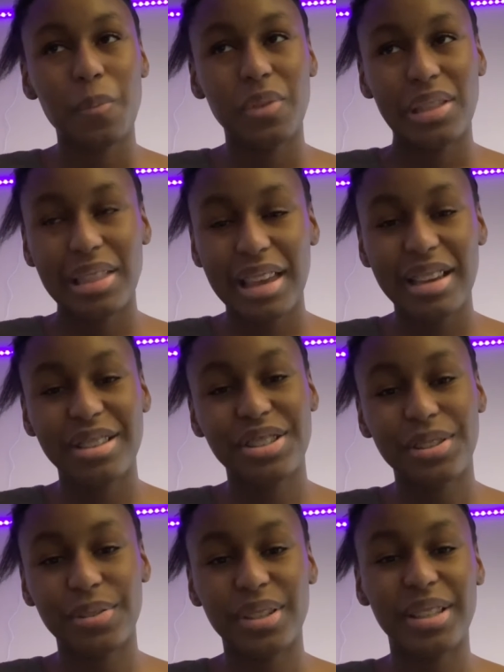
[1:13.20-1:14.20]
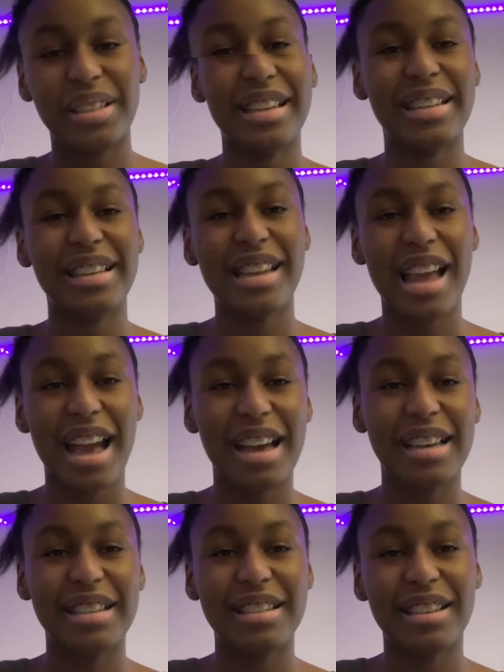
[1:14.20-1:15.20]
like shonen, it
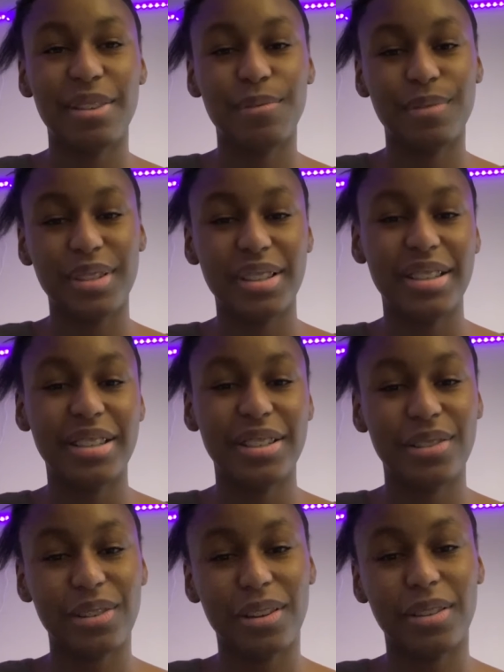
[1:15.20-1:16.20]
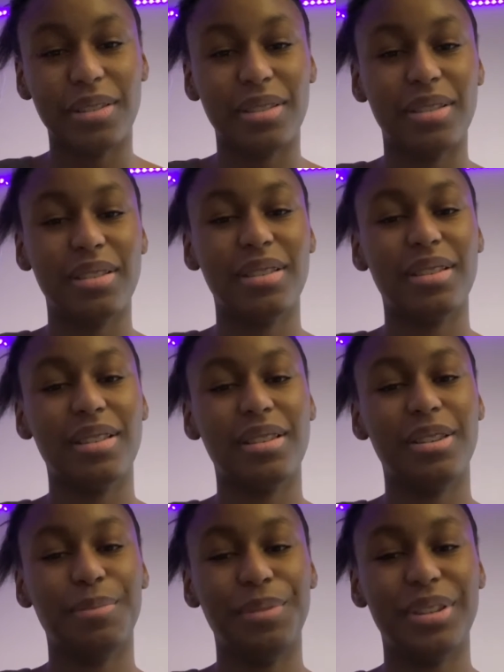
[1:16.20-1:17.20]
has a really strong
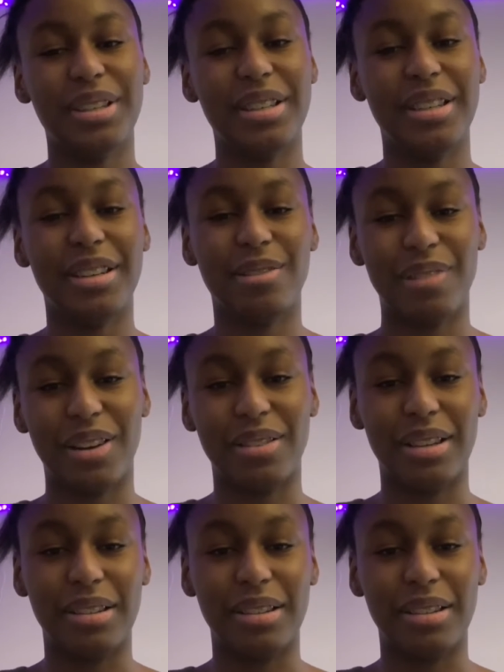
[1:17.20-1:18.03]
community around it.